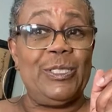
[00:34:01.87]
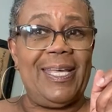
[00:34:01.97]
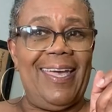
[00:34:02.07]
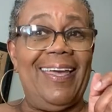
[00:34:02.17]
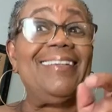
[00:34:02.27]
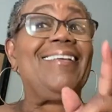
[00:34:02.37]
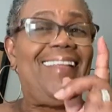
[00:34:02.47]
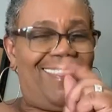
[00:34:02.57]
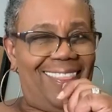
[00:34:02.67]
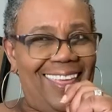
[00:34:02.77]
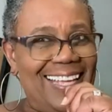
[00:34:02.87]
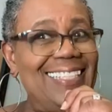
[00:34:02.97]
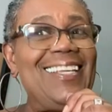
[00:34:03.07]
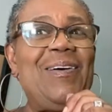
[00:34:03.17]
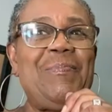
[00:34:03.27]
set.
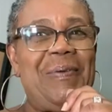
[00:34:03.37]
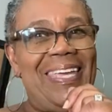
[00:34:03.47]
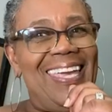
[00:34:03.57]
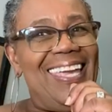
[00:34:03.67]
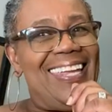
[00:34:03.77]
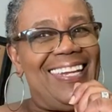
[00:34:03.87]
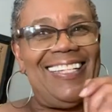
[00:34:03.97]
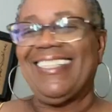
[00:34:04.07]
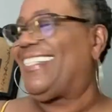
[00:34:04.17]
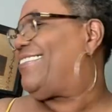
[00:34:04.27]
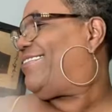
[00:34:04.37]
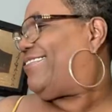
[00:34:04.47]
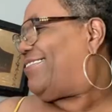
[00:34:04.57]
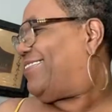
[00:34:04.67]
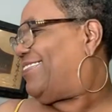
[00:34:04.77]
That's going to be in it.
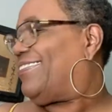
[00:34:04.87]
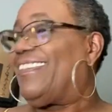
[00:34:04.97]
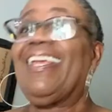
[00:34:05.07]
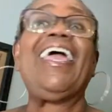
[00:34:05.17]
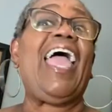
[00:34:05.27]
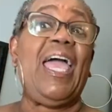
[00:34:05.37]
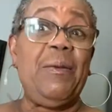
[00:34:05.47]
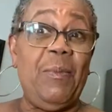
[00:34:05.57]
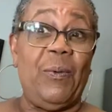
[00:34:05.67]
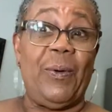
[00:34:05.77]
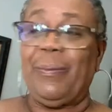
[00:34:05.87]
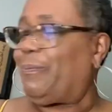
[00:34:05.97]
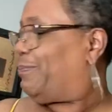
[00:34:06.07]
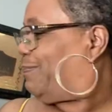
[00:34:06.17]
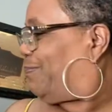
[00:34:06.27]
And more.
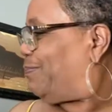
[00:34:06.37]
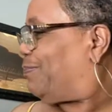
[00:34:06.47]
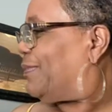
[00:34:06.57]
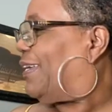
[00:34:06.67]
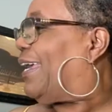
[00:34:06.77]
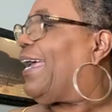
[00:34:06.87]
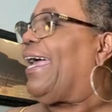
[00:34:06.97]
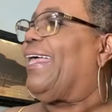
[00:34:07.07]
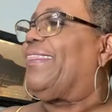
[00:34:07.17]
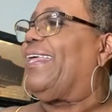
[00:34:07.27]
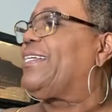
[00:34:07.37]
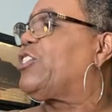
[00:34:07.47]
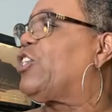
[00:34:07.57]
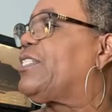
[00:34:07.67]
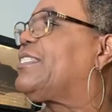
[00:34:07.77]
That's
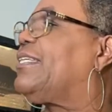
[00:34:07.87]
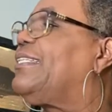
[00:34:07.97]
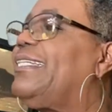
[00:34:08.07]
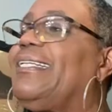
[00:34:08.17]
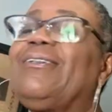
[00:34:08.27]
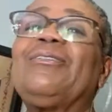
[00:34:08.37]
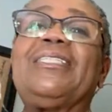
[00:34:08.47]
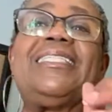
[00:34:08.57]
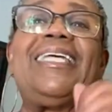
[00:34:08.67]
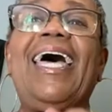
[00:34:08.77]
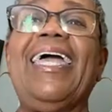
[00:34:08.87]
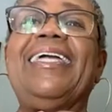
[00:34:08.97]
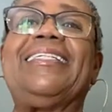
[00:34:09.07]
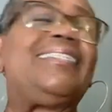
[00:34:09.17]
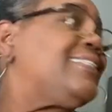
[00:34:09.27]
just a little
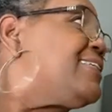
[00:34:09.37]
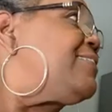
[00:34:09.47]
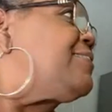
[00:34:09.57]
taste